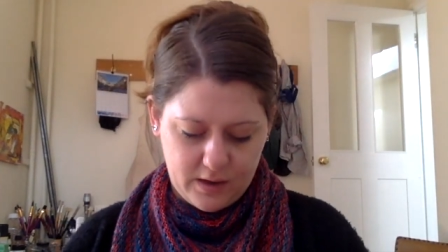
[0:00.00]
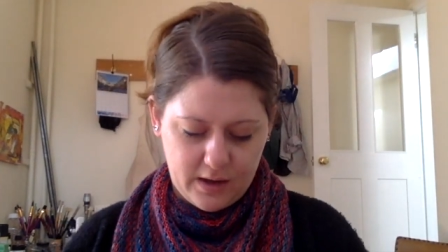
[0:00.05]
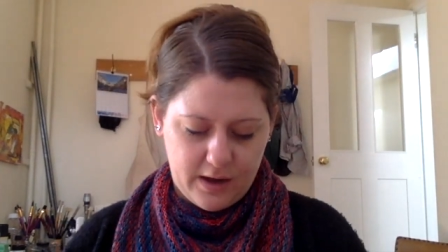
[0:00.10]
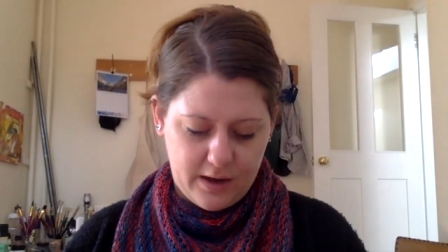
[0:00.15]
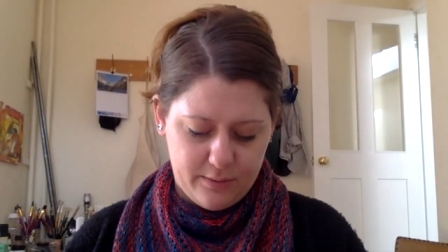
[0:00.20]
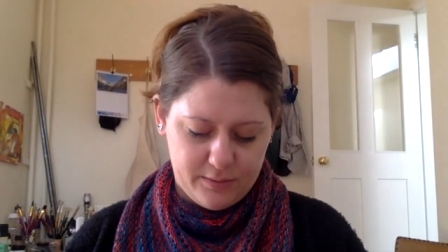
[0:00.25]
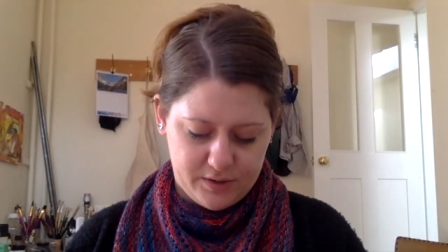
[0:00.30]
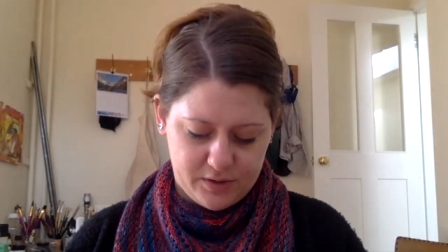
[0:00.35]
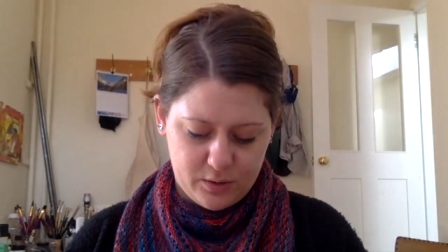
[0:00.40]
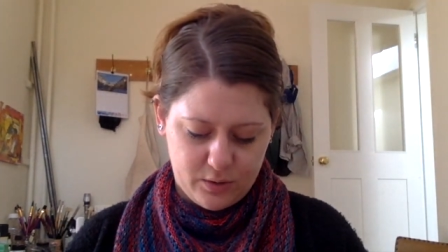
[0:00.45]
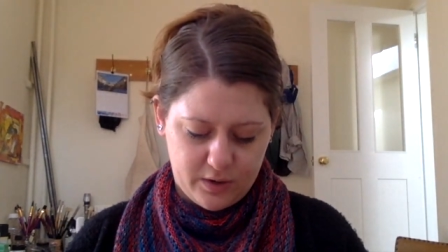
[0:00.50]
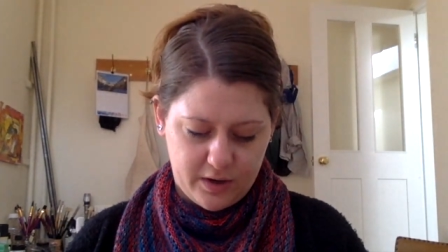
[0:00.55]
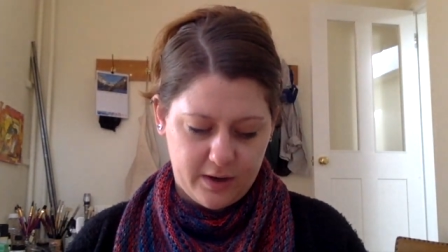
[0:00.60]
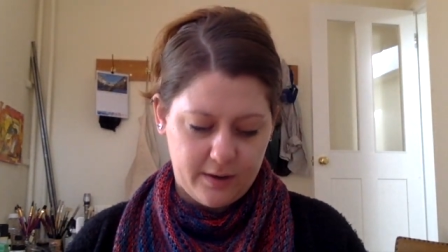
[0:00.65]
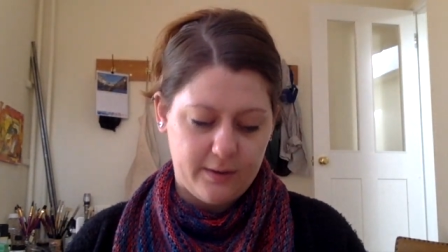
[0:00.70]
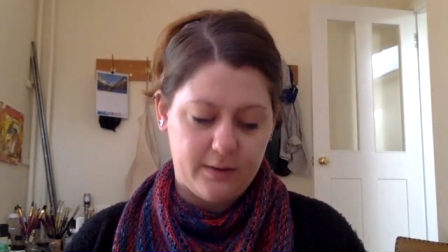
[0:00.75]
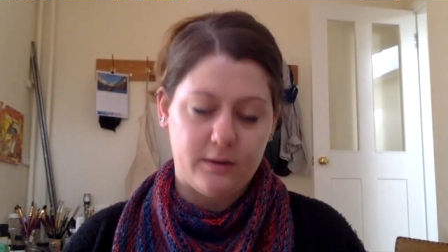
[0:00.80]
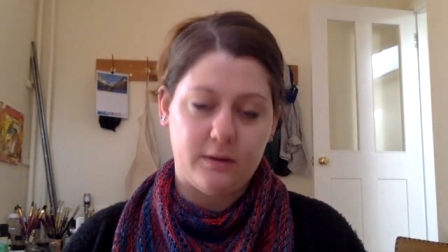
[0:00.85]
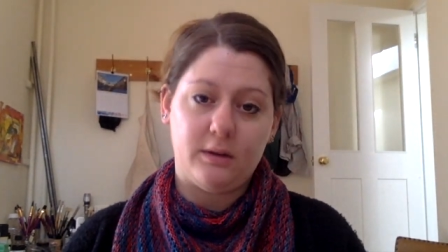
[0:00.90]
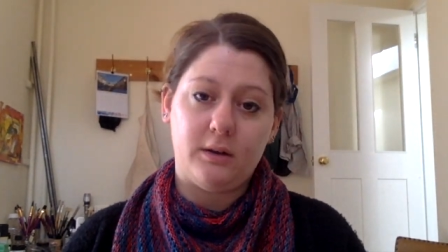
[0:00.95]
I was
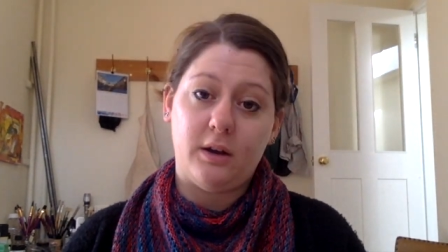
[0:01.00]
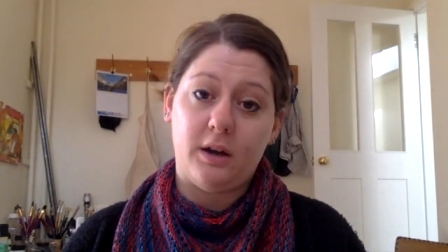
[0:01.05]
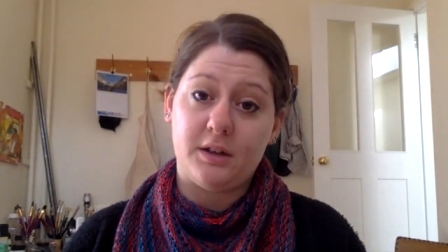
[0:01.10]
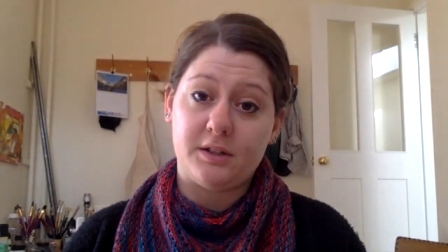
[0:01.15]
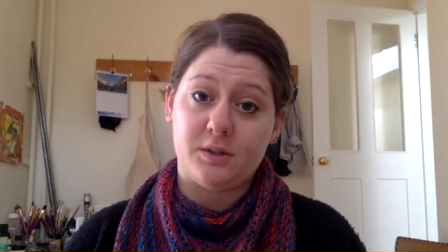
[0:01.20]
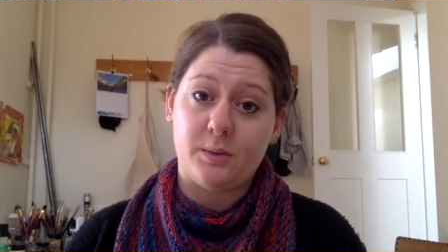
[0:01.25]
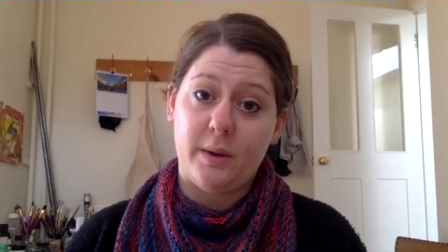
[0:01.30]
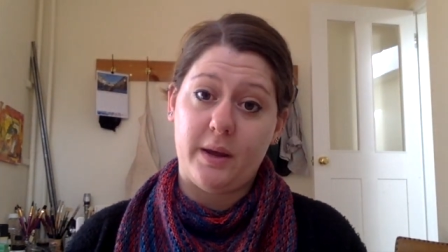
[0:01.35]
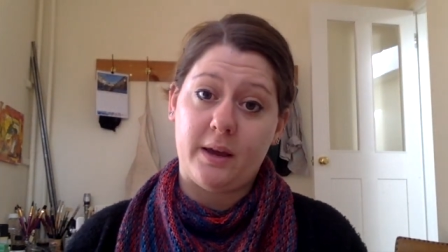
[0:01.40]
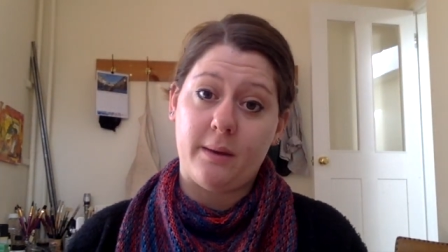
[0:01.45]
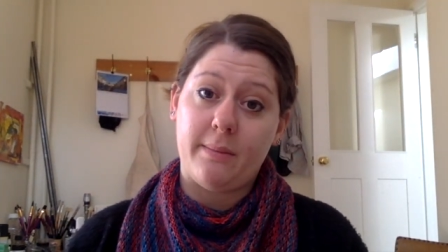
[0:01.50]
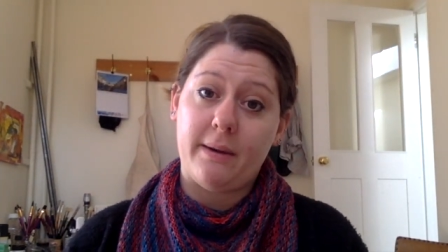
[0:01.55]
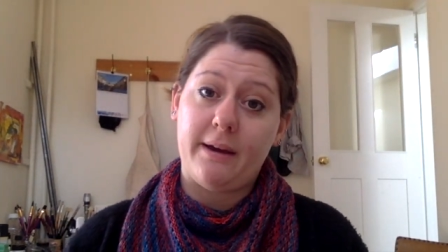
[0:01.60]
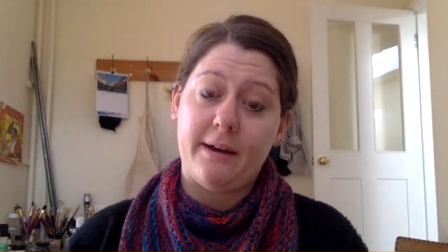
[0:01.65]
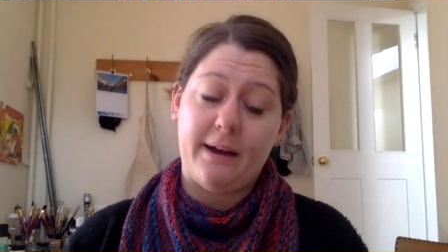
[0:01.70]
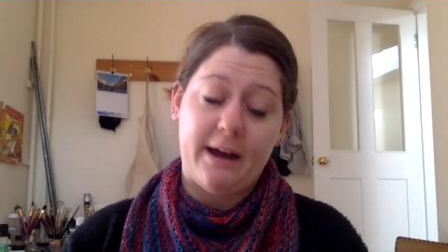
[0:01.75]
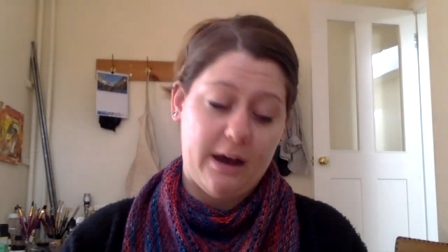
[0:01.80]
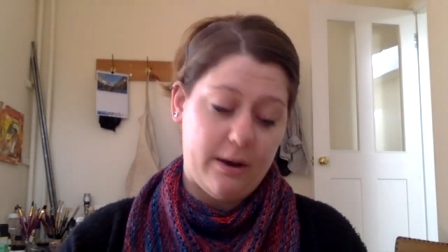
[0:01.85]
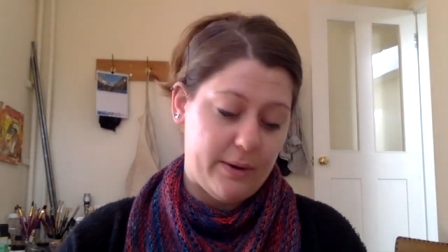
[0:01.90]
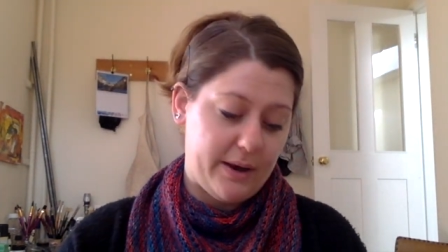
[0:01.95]
talking last week about
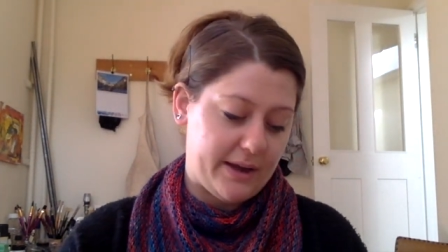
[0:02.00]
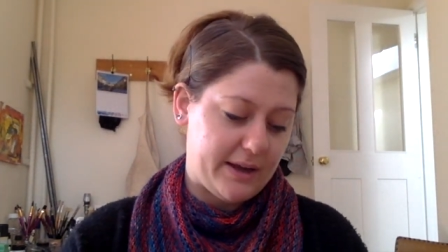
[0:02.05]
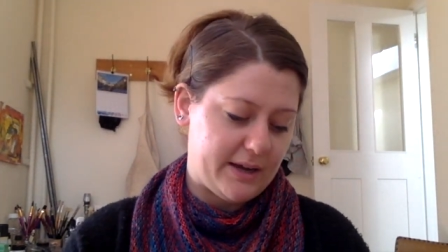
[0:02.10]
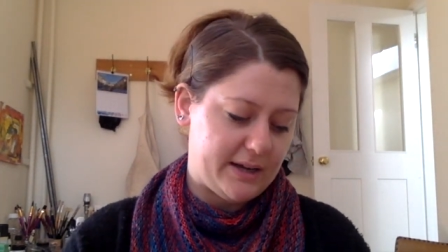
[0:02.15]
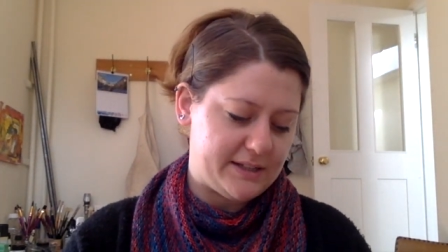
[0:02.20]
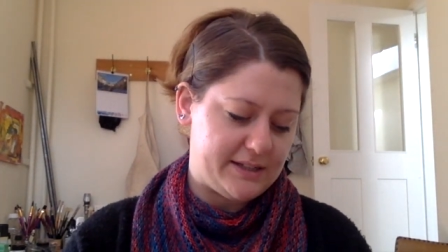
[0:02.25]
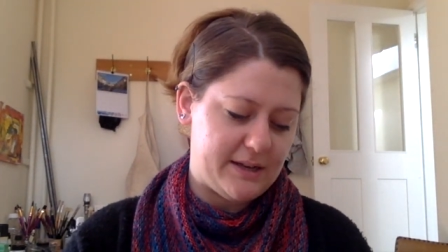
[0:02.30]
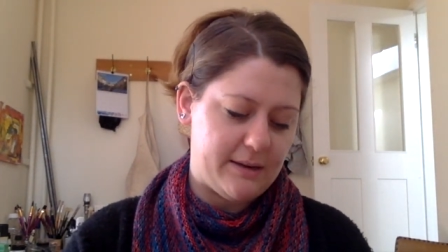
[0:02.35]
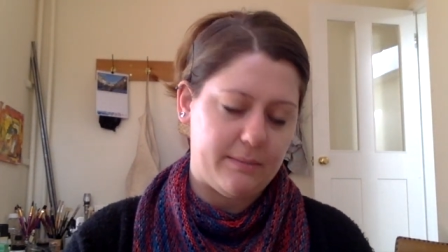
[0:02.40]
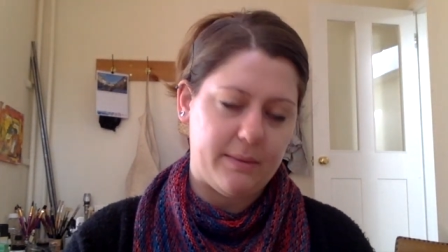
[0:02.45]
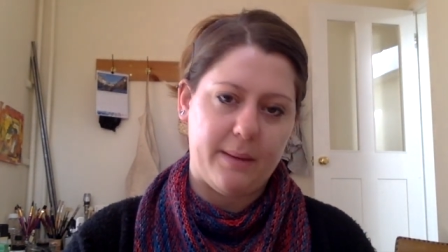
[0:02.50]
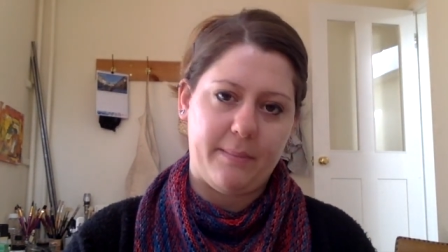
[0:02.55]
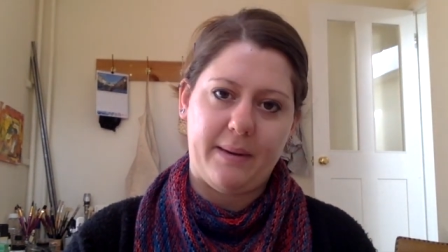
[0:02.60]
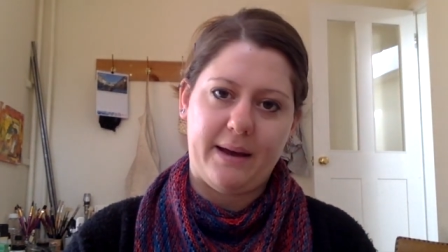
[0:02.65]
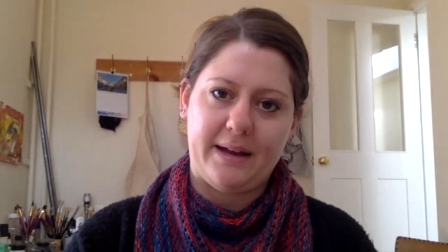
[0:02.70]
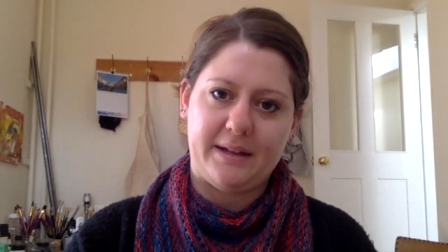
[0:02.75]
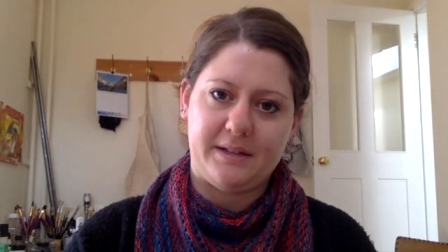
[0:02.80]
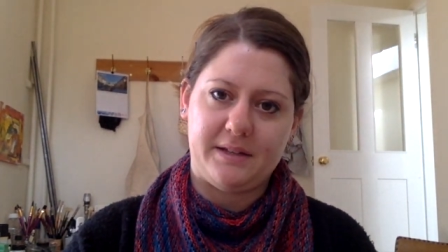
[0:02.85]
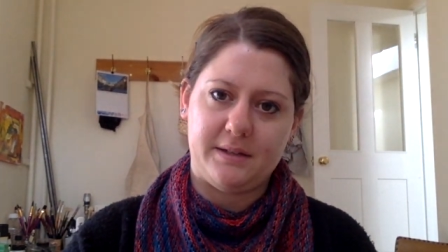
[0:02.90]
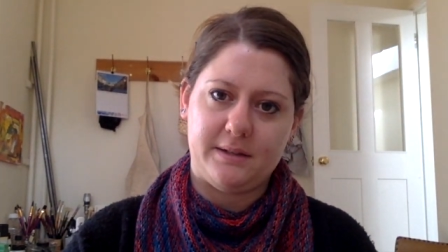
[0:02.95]
how I cut up my
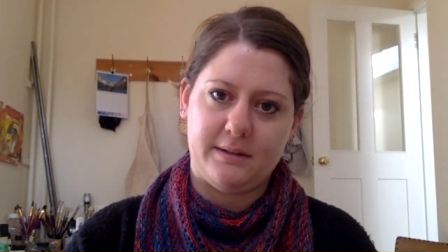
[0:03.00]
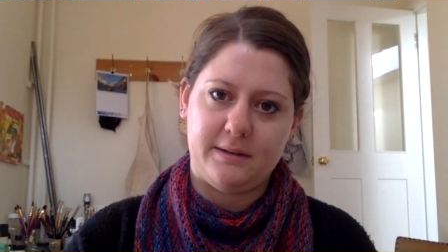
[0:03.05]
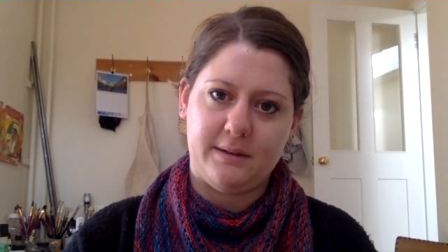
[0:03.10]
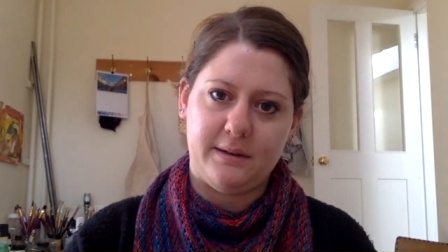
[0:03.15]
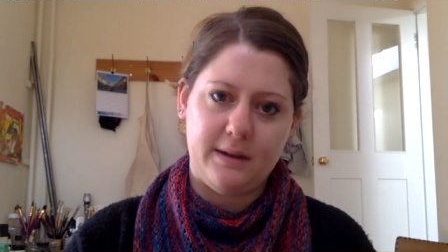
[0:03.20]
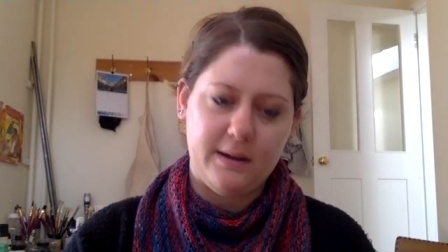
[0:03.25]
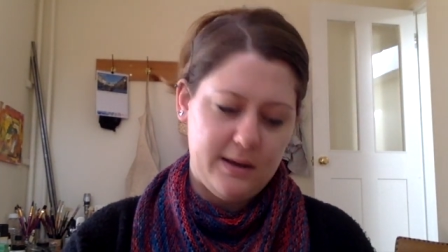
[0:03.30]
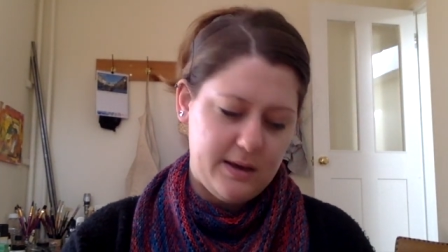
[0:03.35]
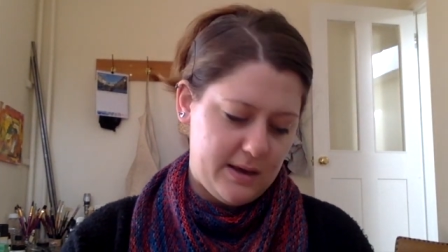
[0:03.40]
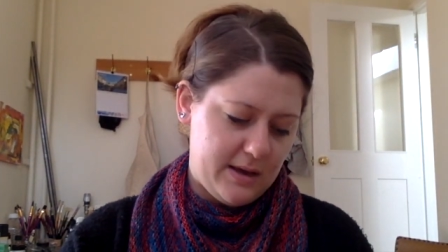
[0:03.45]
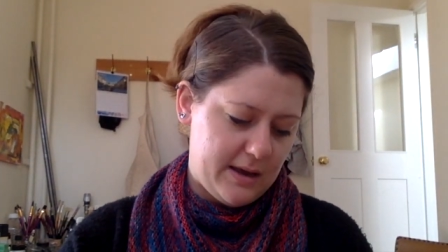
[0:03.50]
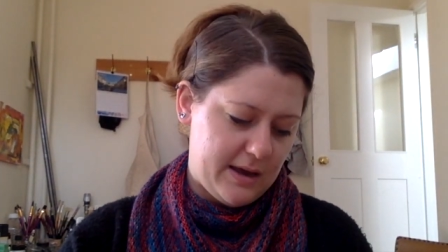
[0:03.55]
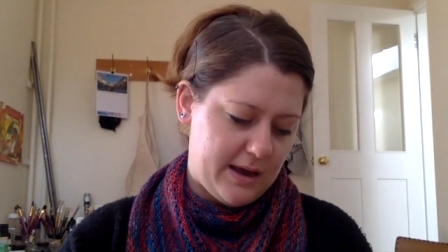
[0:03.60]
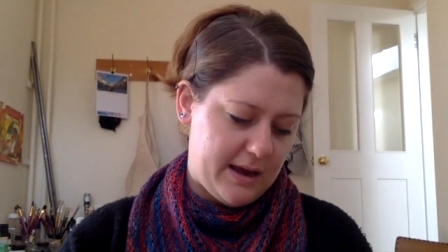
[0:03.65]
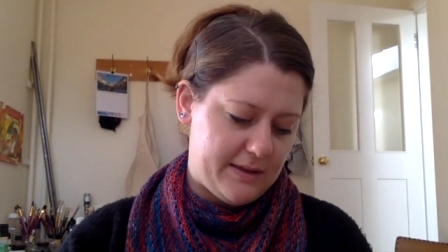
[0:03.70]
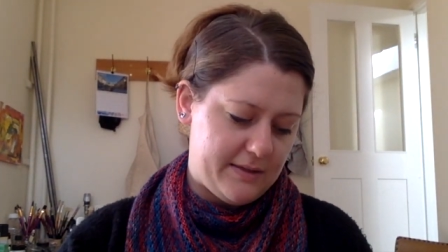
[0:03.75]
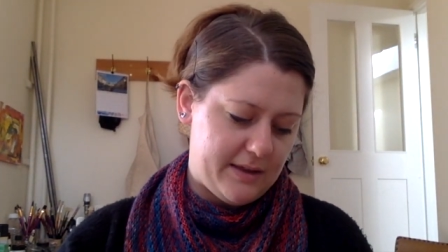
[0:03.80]
pattern and